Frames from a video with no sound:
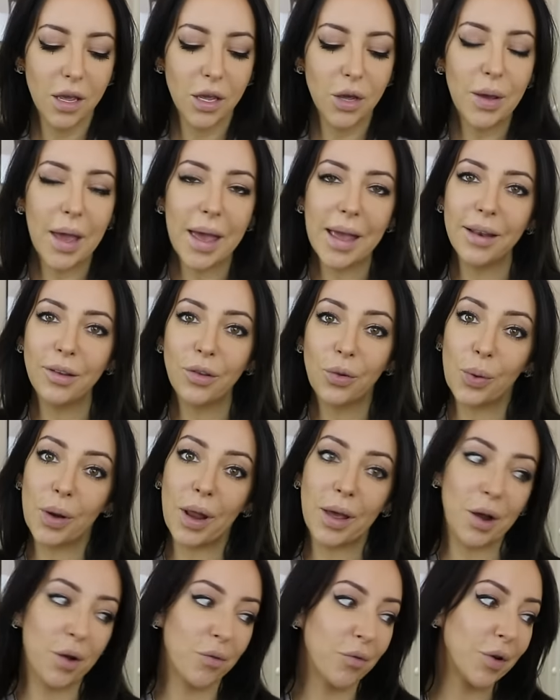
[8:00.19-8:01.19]
into
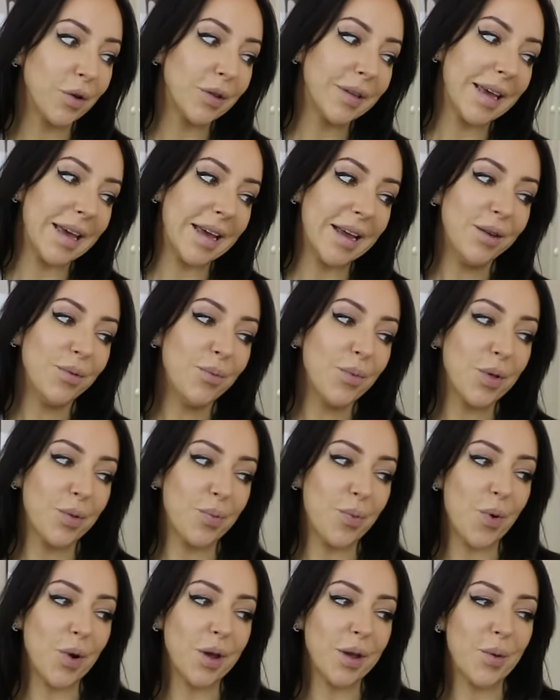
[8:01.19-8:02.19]
a routine
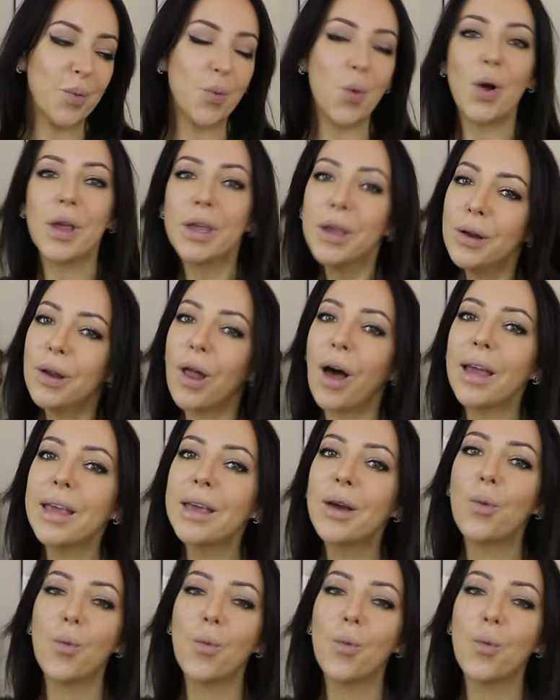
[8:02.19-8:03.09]
with what you like